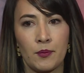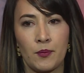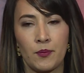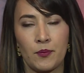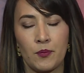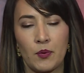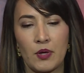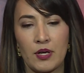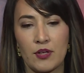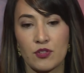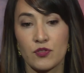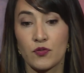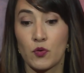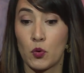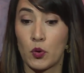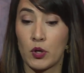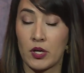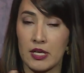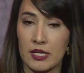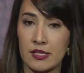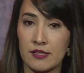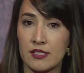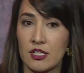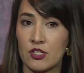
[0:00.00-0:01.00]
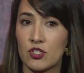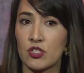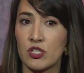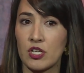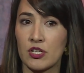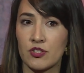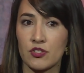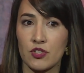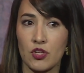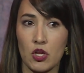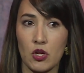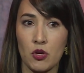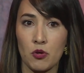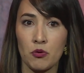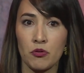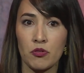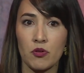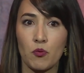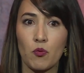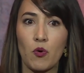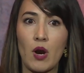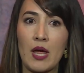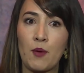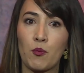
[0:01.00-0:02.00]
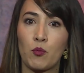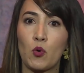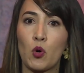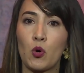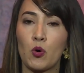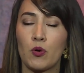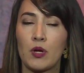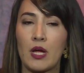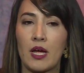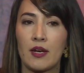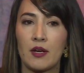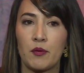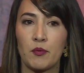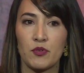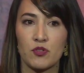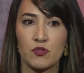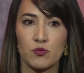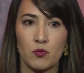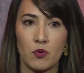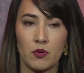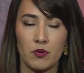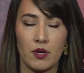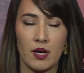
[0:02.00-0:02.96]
was for Indigenous youth, and it was